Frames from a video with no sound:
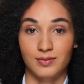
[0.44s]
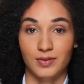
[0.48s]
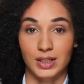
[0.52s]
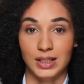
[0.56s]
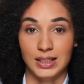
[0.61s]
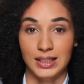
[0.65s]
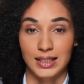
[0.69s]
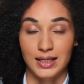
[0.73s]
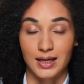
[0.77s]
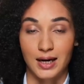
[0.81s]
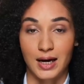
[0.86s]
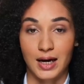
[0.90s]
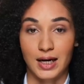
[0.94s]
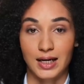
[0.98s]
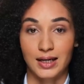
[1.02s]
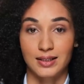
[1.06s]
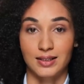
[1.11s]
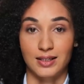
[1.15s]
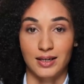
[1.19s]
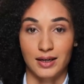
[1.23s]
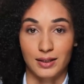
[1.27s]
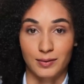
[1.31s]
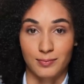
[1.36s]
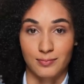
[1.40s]
Hi
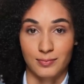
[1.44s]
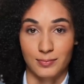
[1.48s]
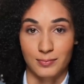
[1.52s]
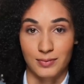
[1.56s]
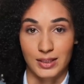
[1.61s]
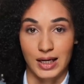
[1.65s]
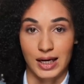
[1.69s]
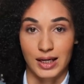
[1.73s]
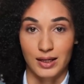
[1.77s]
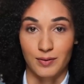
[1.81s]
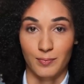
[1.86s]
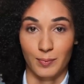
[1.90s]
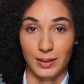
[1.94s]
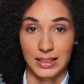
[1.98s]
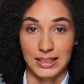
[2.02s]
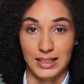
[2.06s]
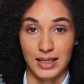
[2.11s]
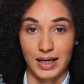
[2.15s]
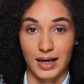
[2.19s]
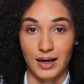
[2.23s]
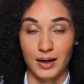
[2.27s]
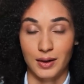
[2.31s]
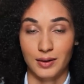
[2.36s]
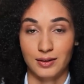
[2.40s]
guys, Alma
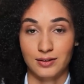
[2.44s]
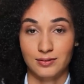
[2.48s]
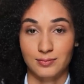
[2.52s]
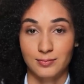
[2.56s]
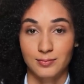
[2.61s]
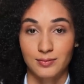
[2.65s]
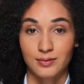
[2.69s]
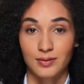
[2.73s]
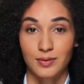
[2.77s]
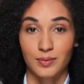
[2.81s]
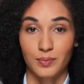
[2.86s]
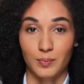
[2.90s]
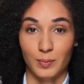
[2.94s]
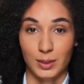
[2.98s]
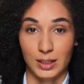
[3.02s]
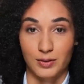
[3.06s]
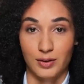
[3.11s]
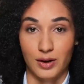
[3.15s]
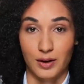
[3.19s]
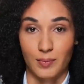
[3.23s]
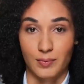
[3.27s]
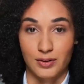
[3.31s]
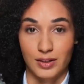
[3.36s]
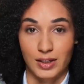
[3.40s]
here.
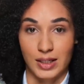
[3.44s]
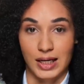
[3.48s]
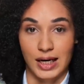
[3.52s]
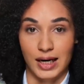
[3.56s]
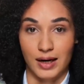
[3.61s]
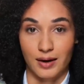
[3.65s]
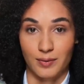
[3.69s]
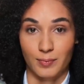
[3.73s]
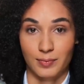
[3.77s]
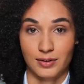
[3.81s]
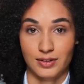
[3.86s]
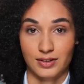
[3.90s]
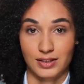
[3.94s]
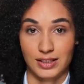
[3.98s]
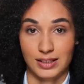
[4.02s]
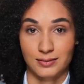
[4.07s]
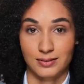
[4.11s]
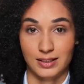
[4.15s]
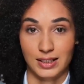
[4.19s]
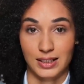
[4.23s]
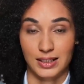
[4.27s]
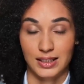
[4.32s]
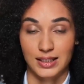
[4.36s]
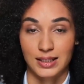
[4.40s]
Welcome to our
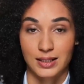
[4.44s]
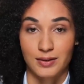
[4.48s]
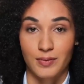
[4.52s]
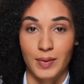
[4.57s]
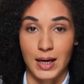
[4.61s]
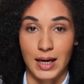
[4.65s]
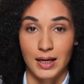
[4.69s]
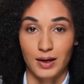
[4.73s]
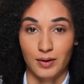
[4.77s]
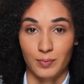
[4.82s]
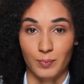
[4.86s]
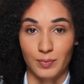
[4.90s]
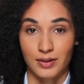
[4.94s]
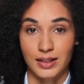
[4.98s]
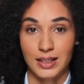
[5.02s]
machine learning match